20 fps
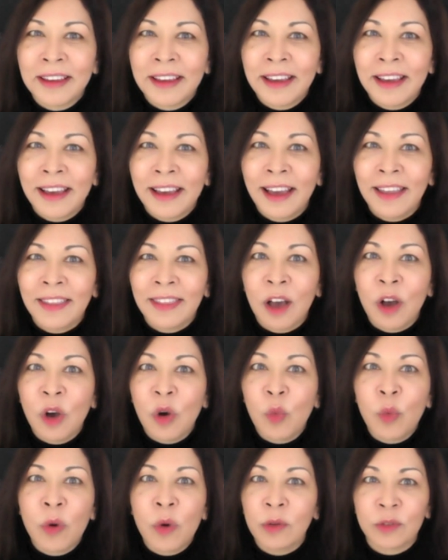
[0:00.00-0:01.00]
and the
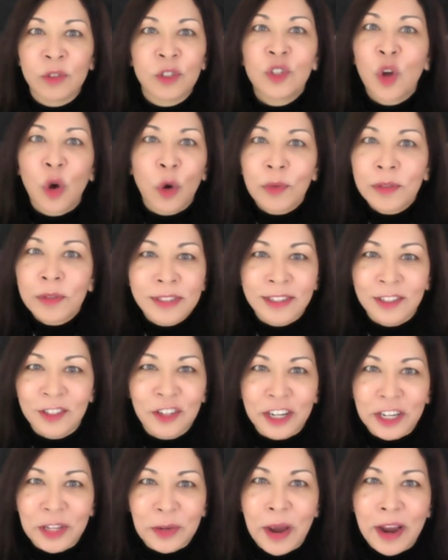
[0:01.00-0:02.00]
whole world stops in
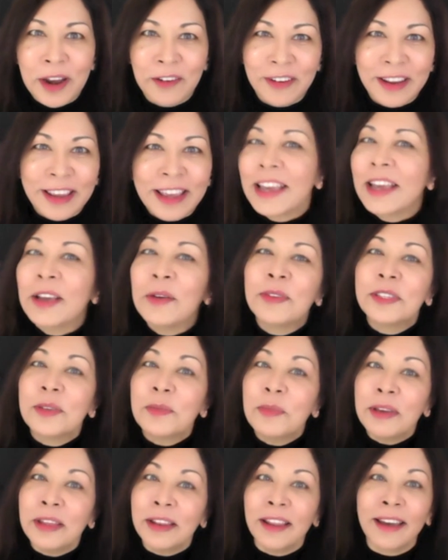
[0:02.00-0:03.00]
January, it was a
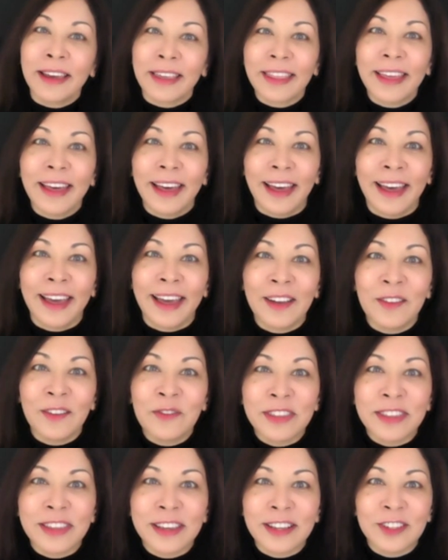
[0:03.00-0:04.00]
bit like that.
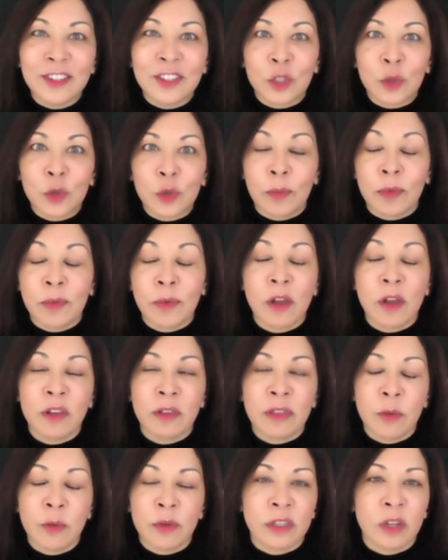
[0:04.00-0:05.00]
Everything had just stopped, but only
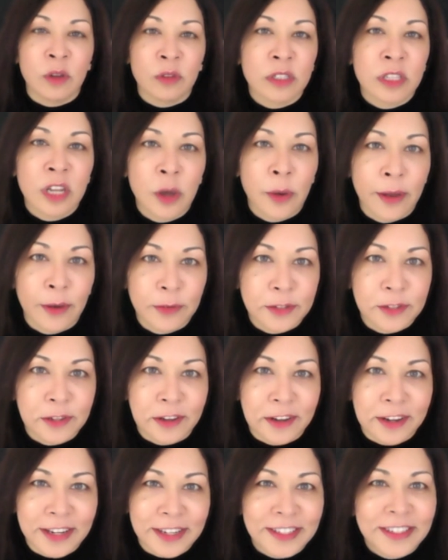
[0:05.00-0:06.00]
there was no snow
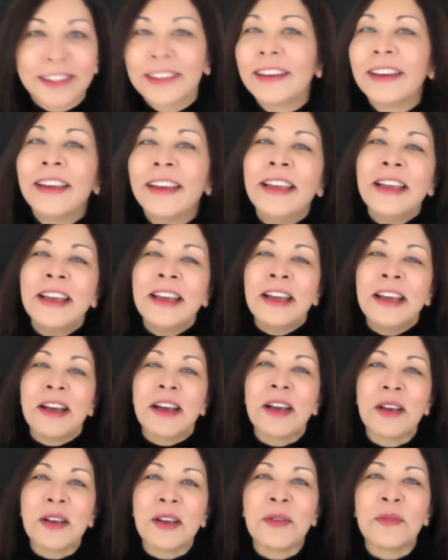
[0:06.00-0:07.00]
outside.
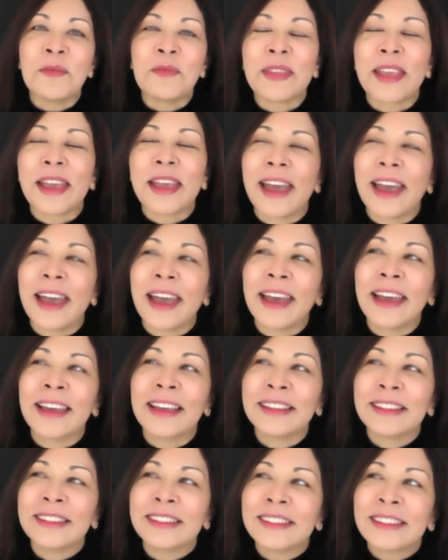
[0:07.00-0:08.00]

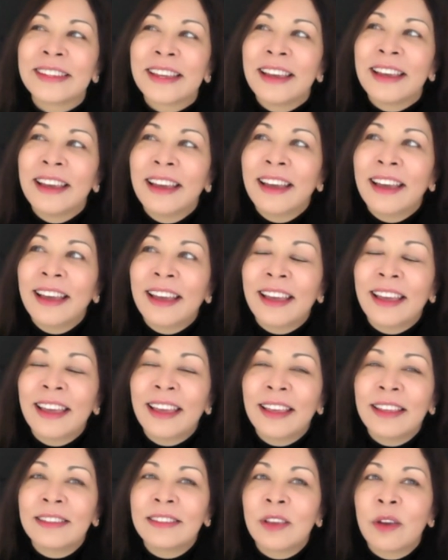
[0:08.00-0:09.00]
And
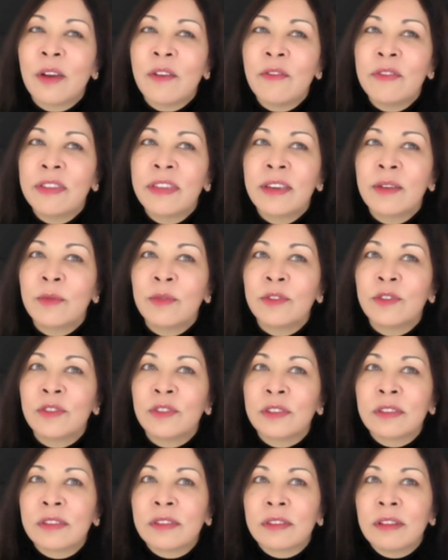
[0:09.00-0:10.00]
so everything was
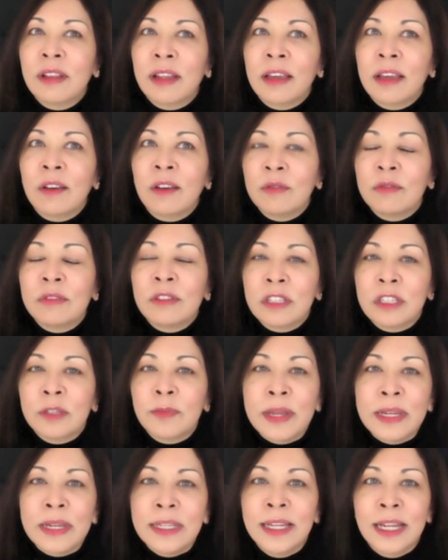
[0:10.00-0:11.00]
just like on
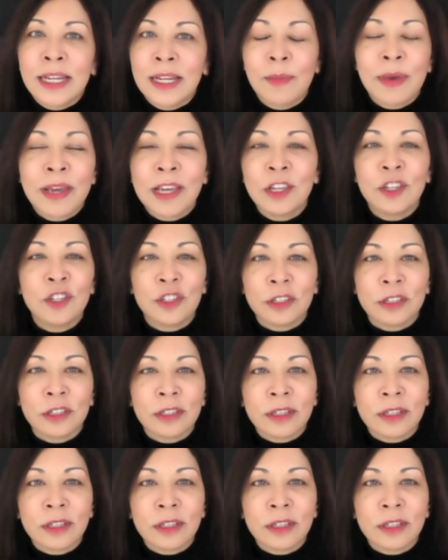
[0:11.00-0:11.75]
suspended animation.